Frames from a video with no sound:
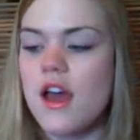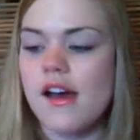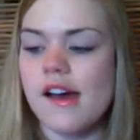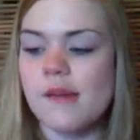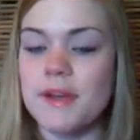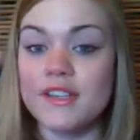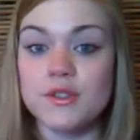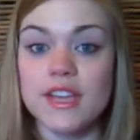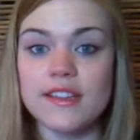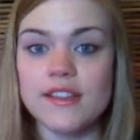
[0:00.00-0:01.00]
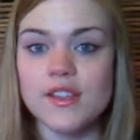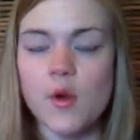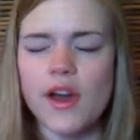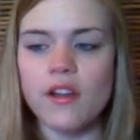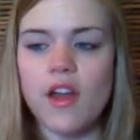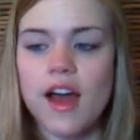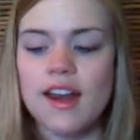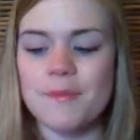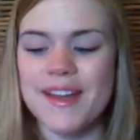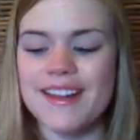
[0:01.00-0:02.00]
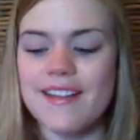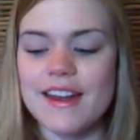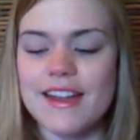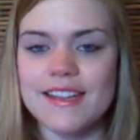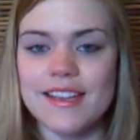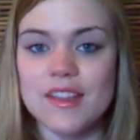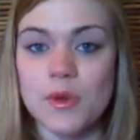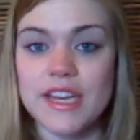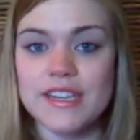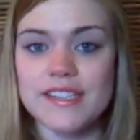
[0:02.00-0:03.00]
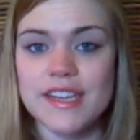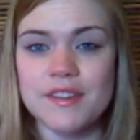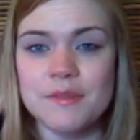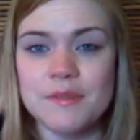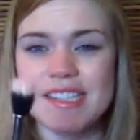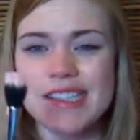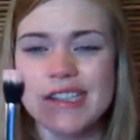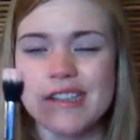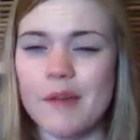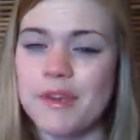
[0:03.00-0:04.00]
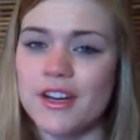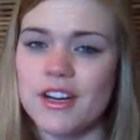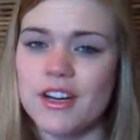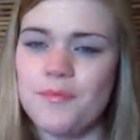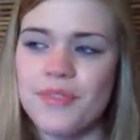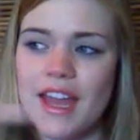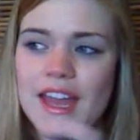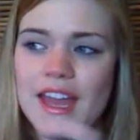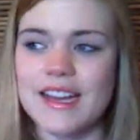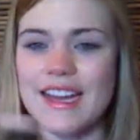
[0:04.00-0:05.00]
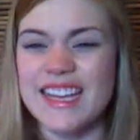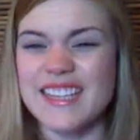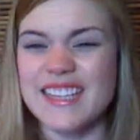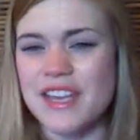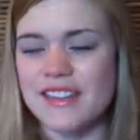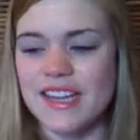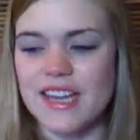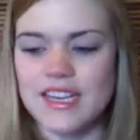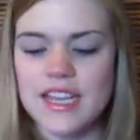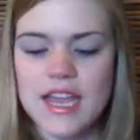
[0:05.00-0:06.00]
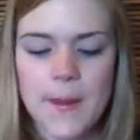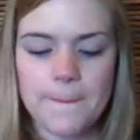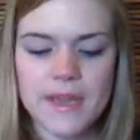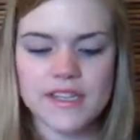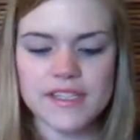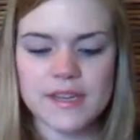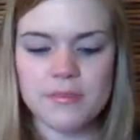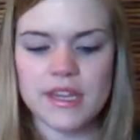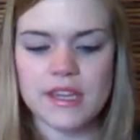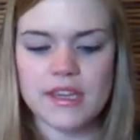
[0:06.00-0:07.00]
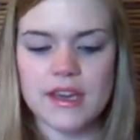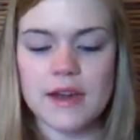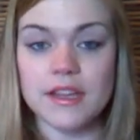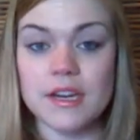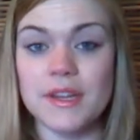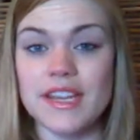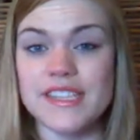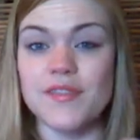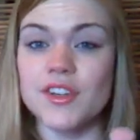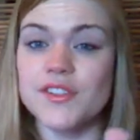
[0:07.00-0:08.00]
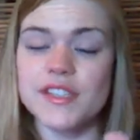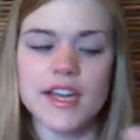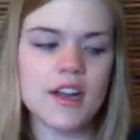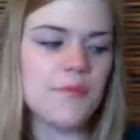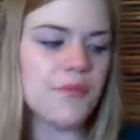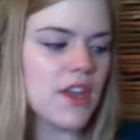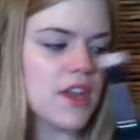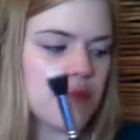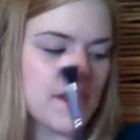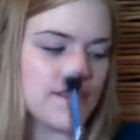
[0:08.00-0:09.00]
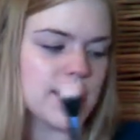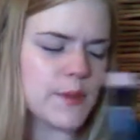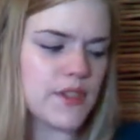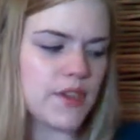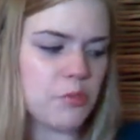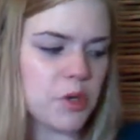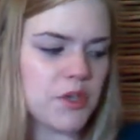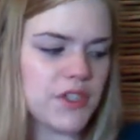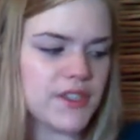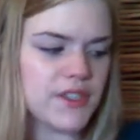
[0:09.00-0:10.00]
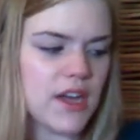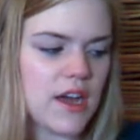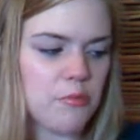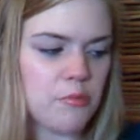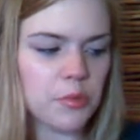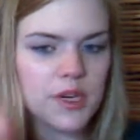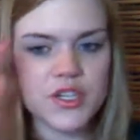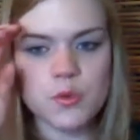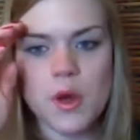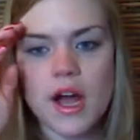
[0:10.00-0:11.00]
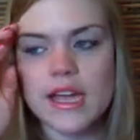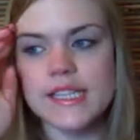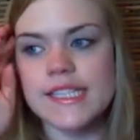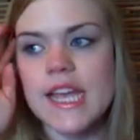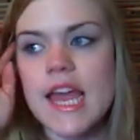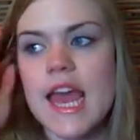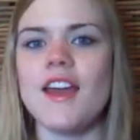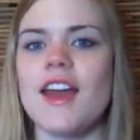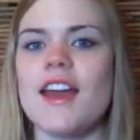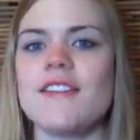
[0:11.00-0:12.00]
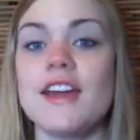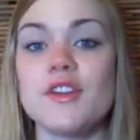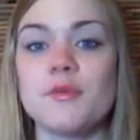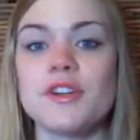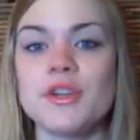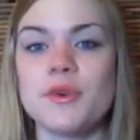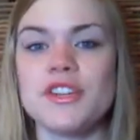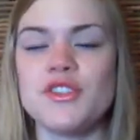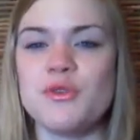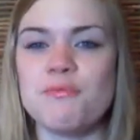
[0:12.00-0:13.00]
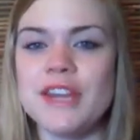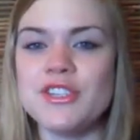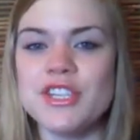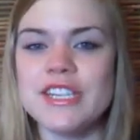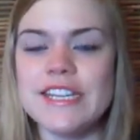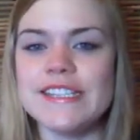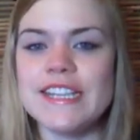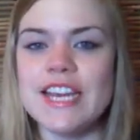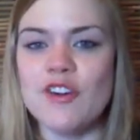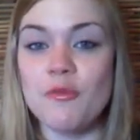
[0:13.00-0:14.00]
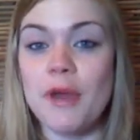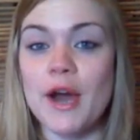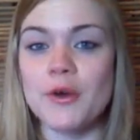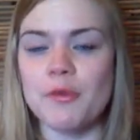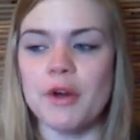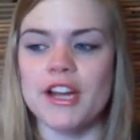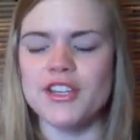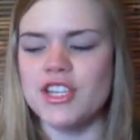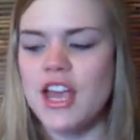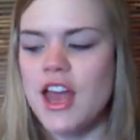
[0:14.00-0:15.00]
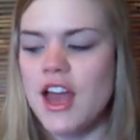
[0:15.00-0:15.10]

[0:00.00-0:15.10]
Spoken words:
I do like this quite a lot. I'm kind of glad I didn't get the 187 because it's a lot bigger, and I think that makes it be a little bit less versatile. But this was a good purchase brush-wise. And the other brush I wanted to mention is the e.l.f. powder brush.